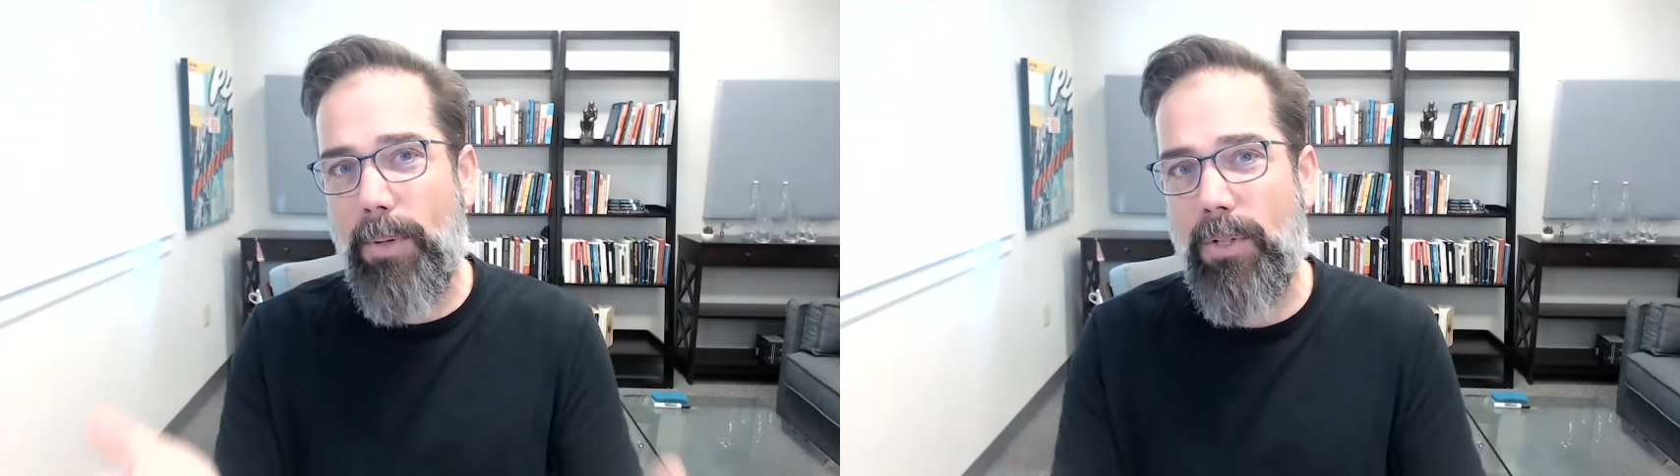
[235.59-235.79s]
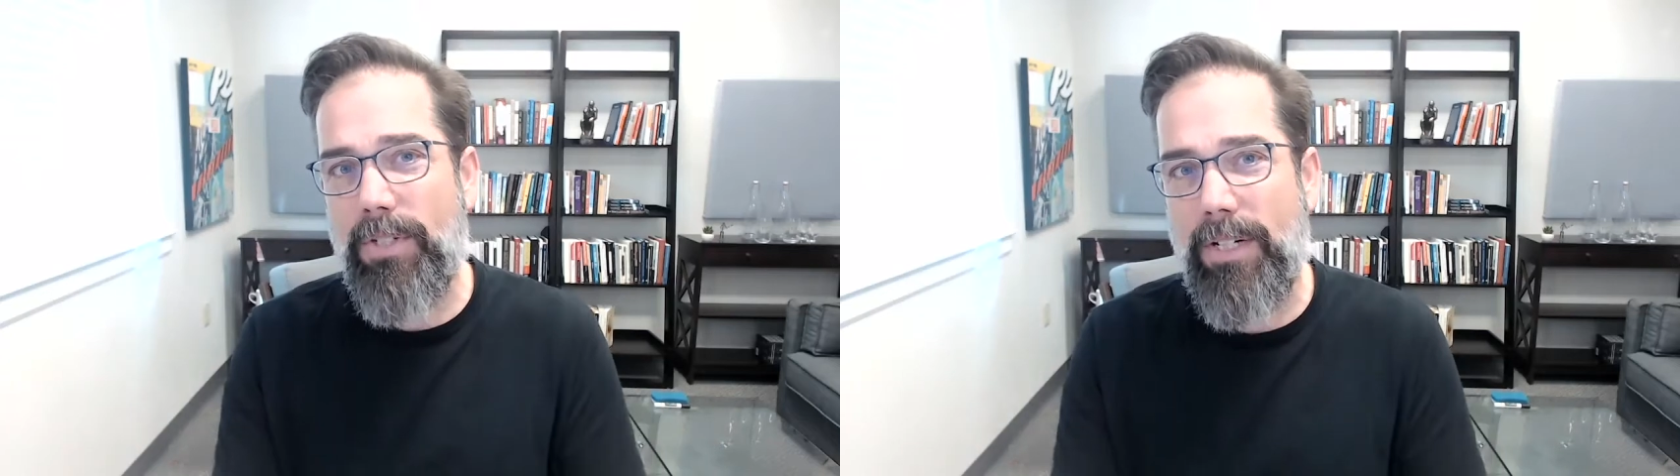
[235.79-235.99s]

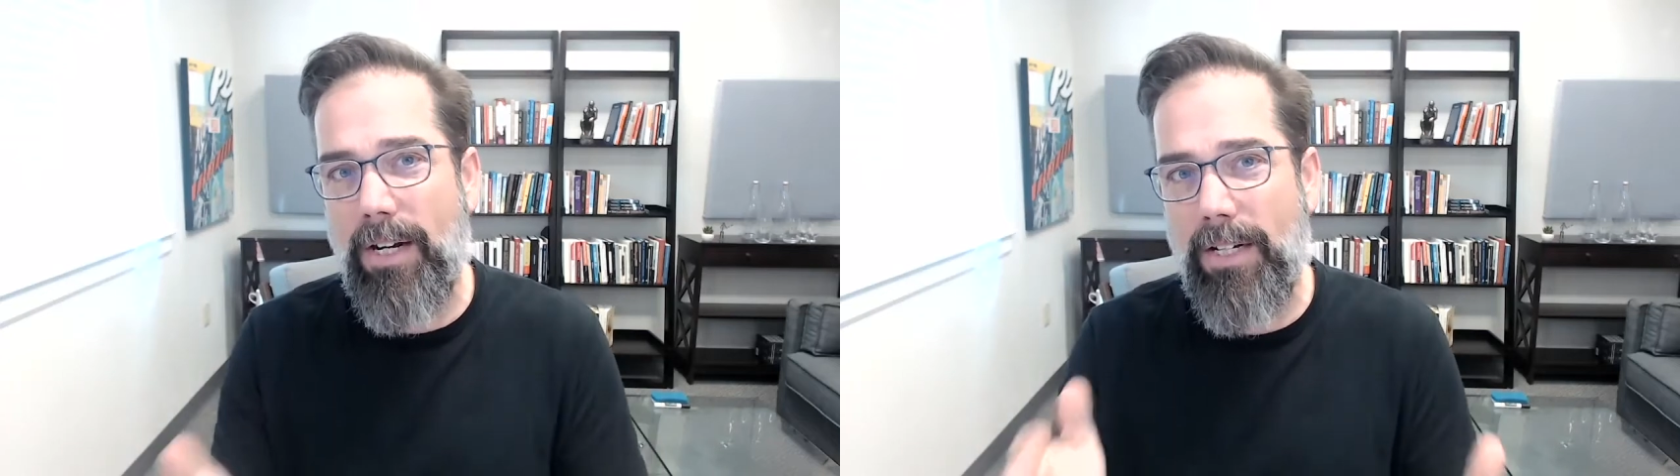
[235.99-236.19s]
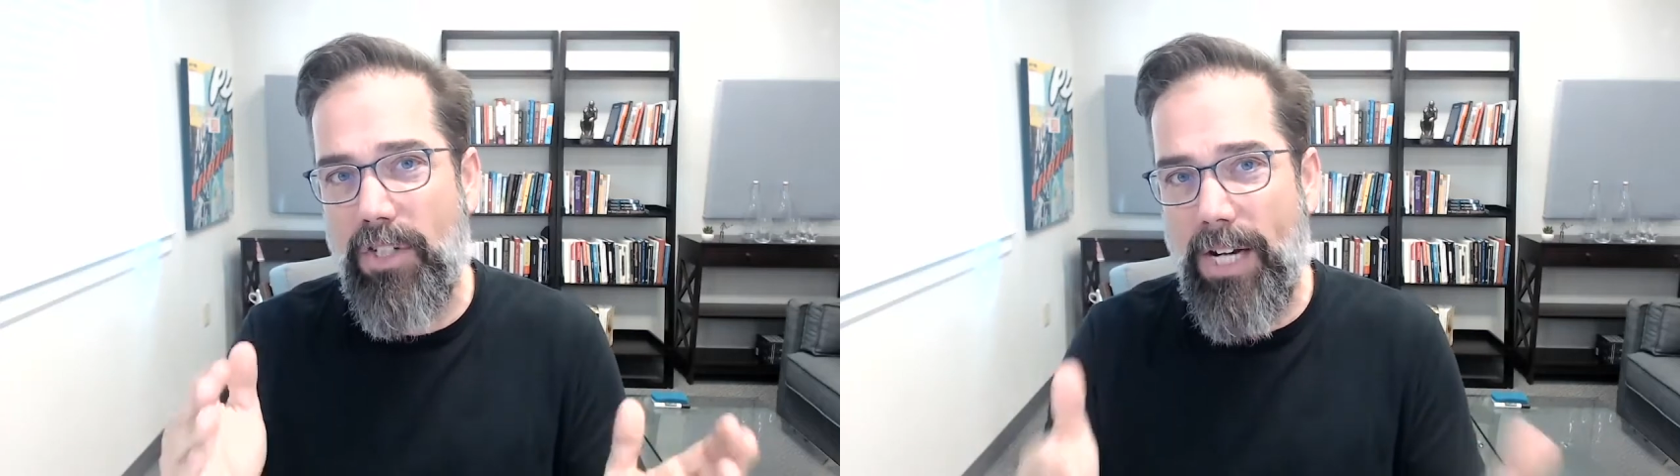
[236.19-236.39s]
person
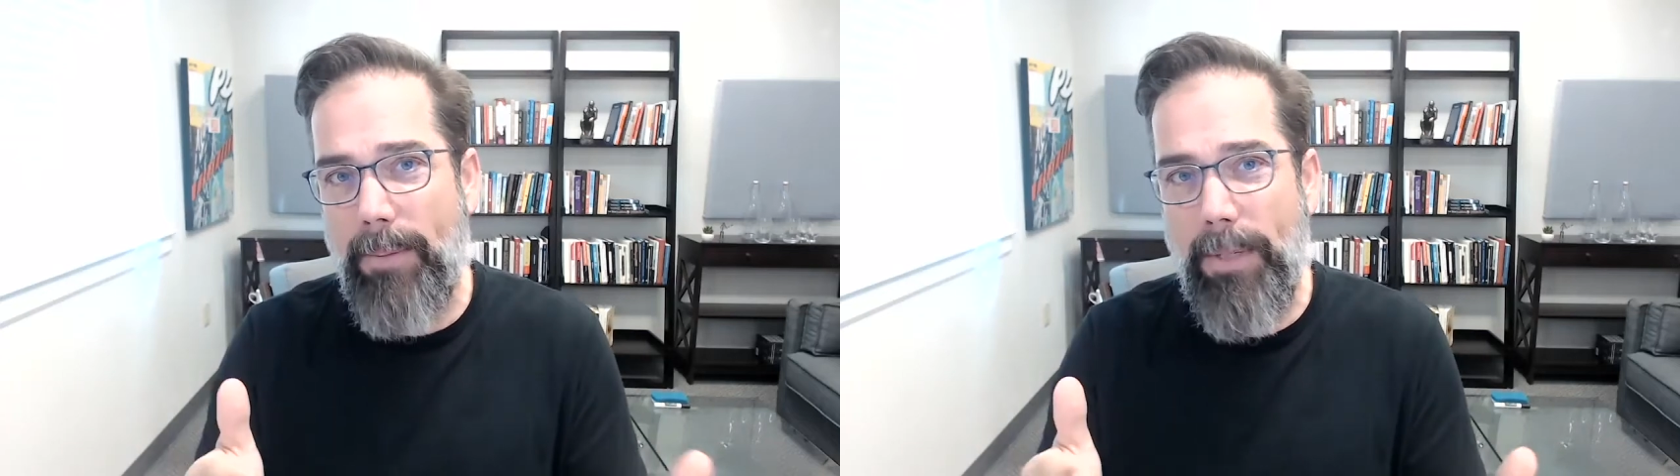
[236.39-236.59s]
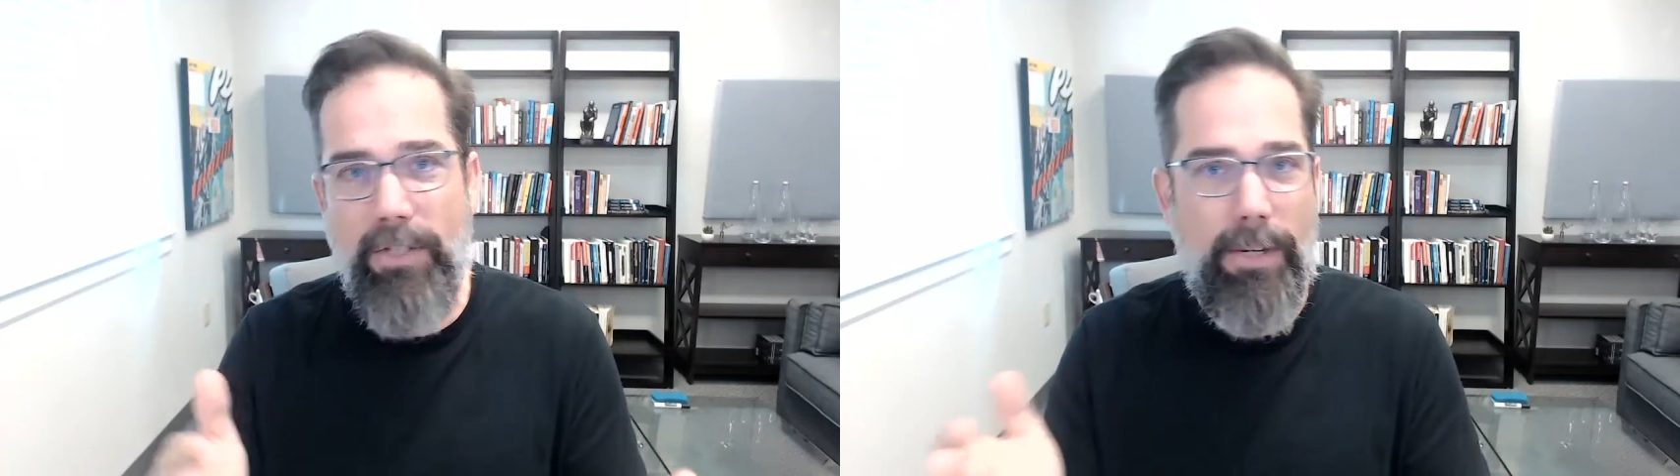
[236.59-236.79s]
on a
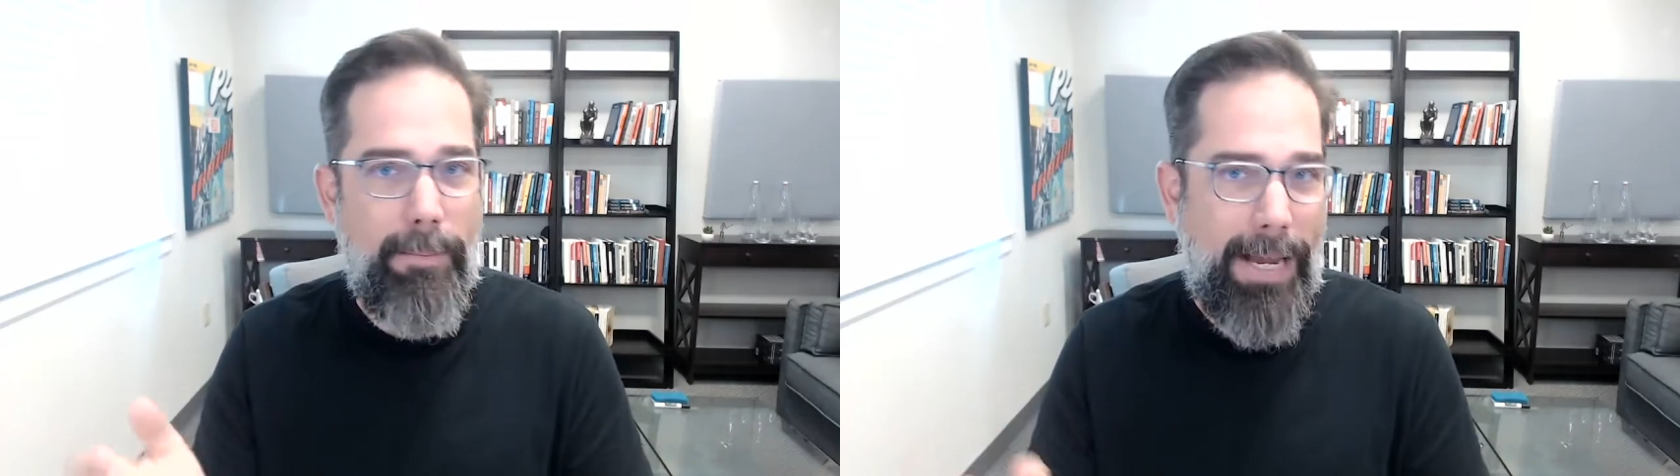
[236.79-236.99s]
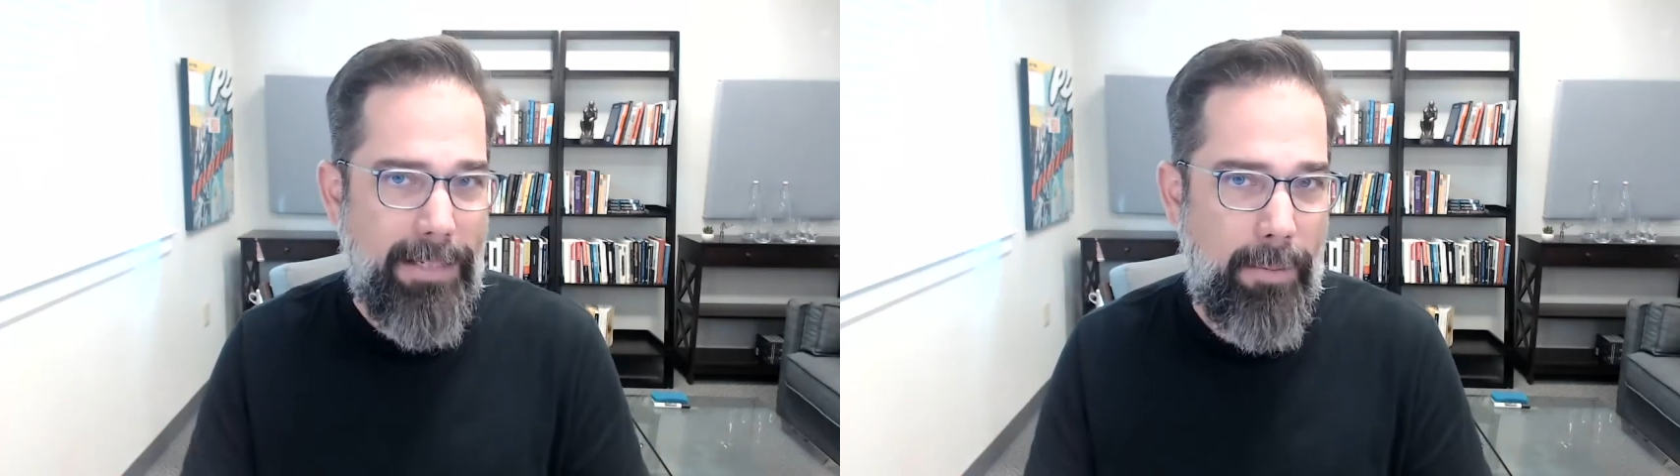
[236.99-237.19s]
championship
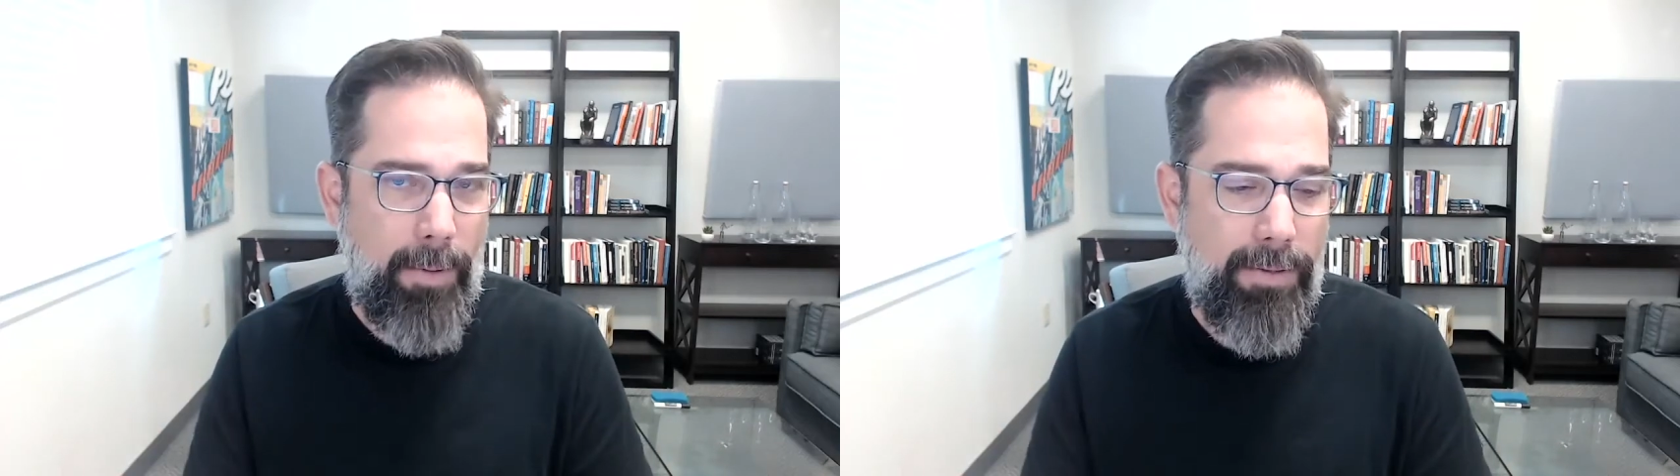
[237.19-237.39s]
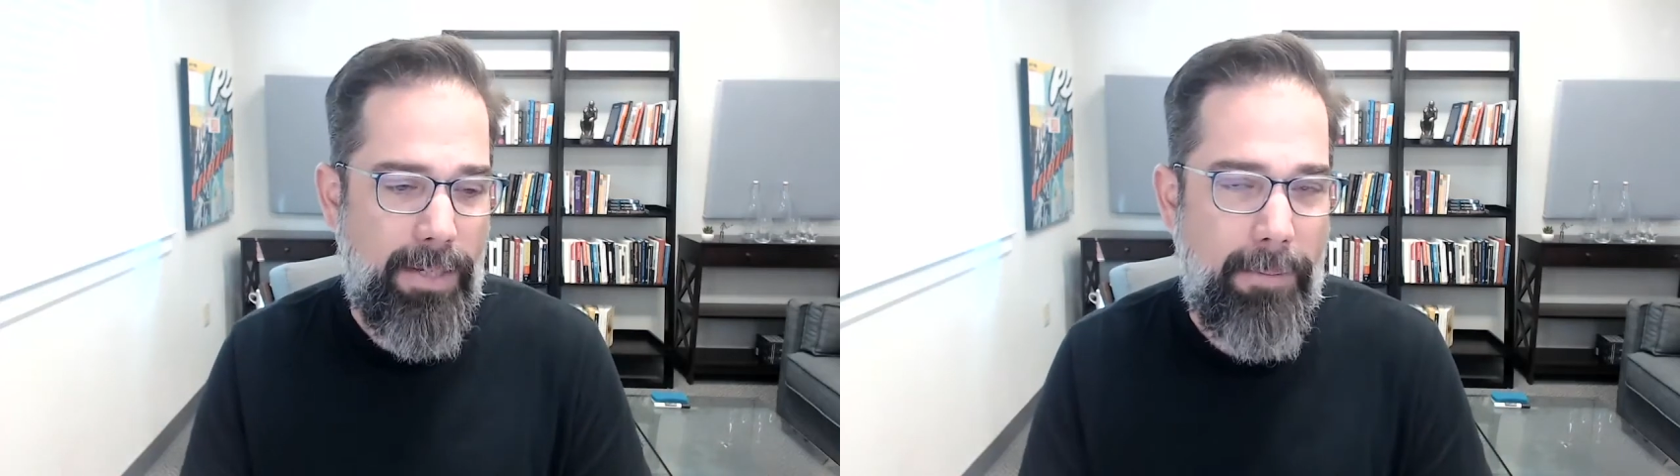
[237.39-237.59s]

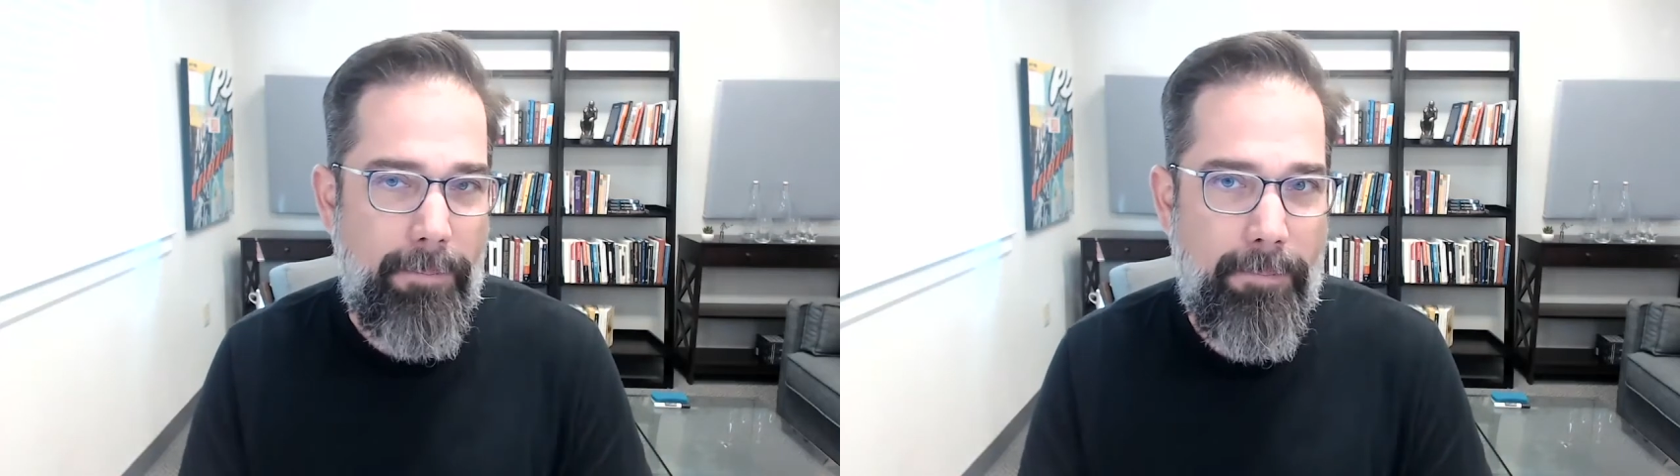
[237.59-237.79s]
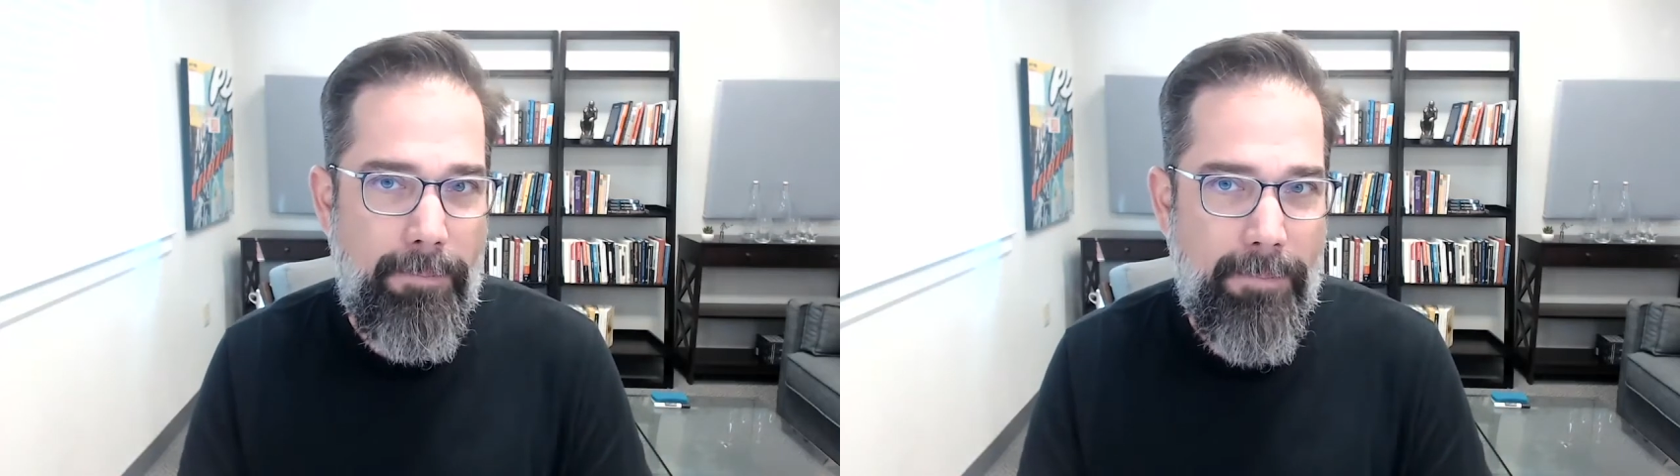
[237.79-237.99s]
basketball team.